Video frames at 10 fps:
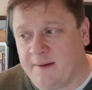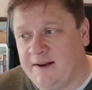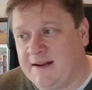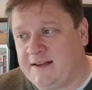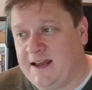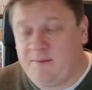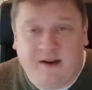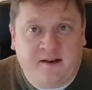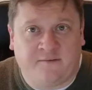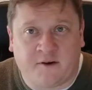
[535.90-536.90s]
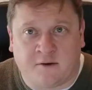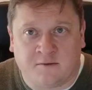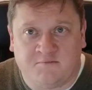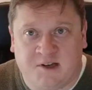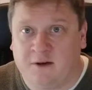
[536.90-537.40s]
I mean, it can be
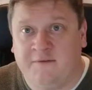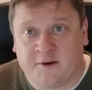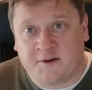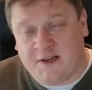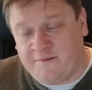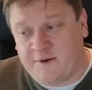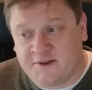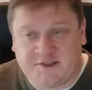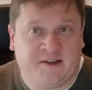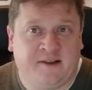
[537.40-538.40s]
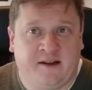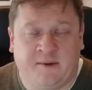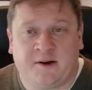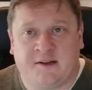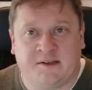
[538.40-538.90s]
difficult, you know, if you're if you're interested in the
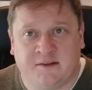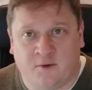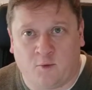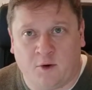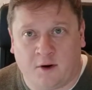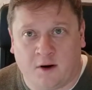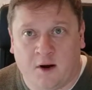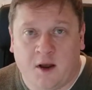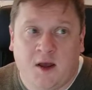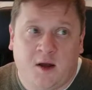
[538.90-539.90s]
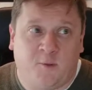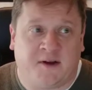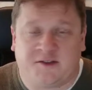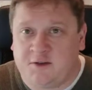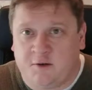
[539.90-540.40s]
American Civil War.
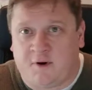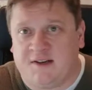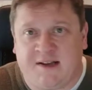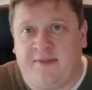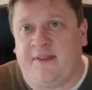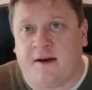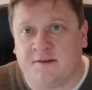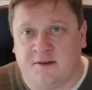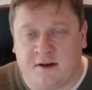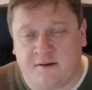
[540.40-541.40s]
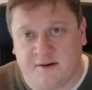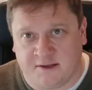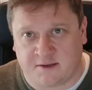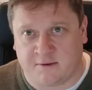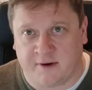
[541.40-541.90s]
Well, so are ten thousand other
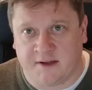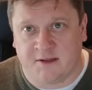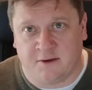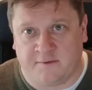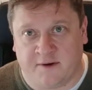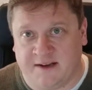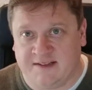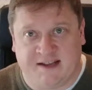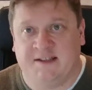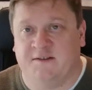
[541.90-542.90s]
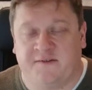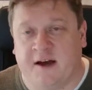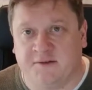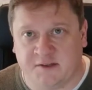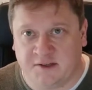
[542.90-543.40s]
historians who have written tens of
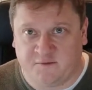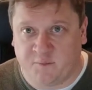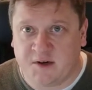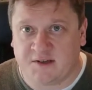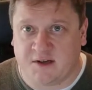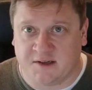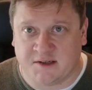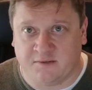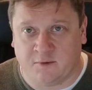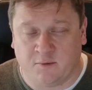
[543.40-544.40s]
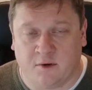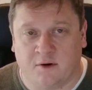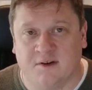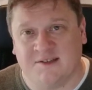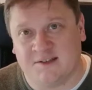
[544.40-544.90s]
thousands of books on the Civil
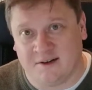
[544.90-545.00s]
War, and